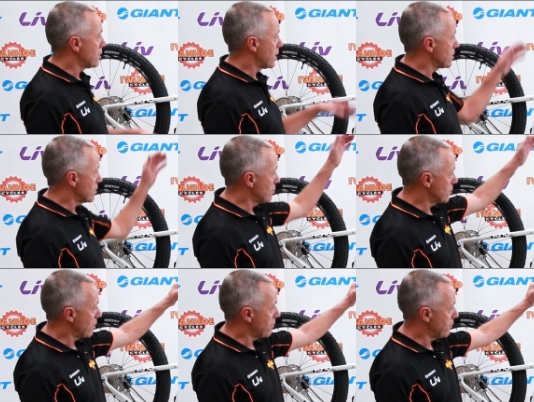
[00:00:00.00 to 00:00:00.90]
It has
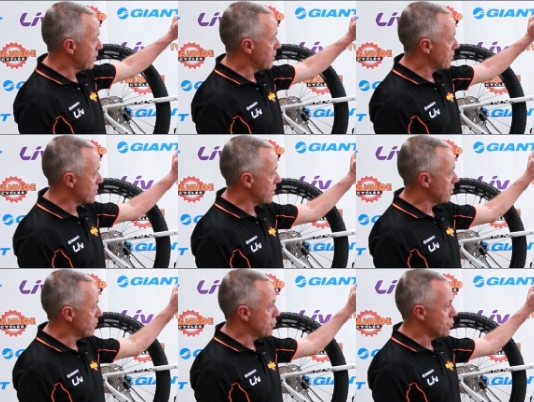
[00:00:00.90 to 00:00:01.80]
also a female saddle,
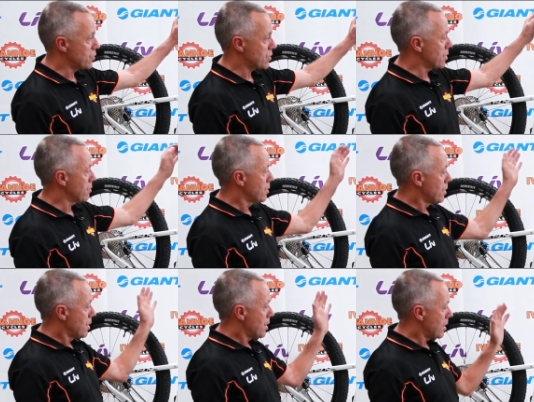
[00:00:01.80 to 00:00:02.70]
of course, so
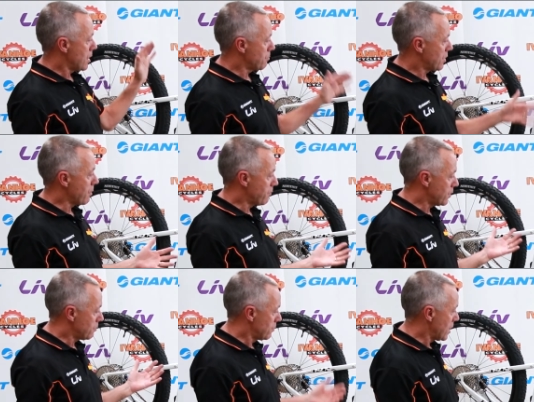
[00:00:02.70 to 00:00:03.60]
comfort,
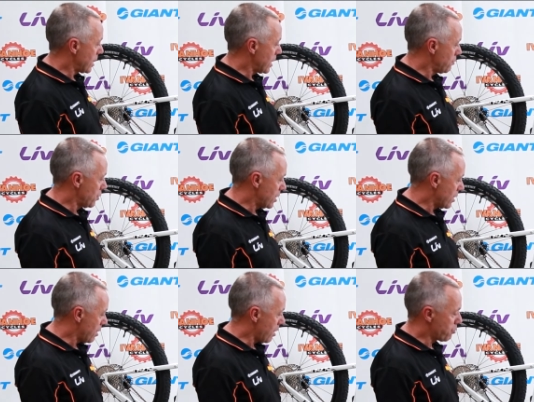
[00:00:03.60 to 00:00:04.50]
again, being
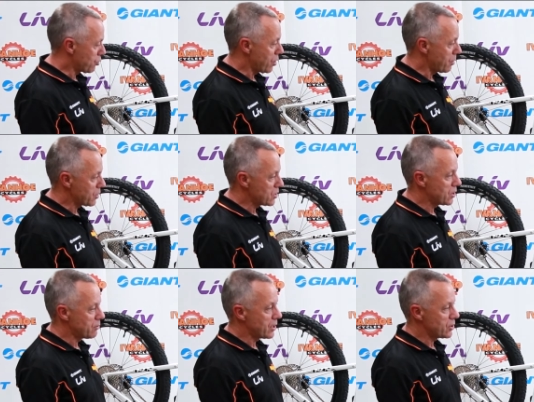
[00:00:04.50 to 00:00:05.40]
a prime
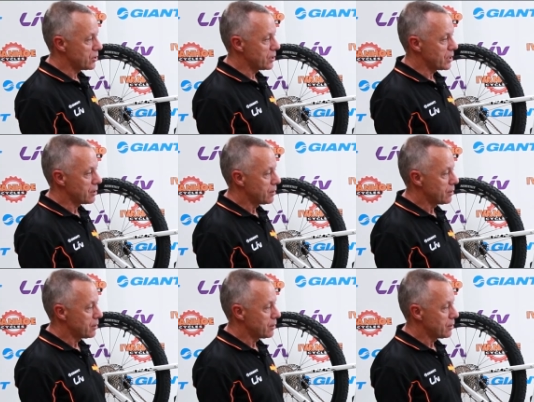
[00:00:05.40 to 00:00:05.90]
consideration there.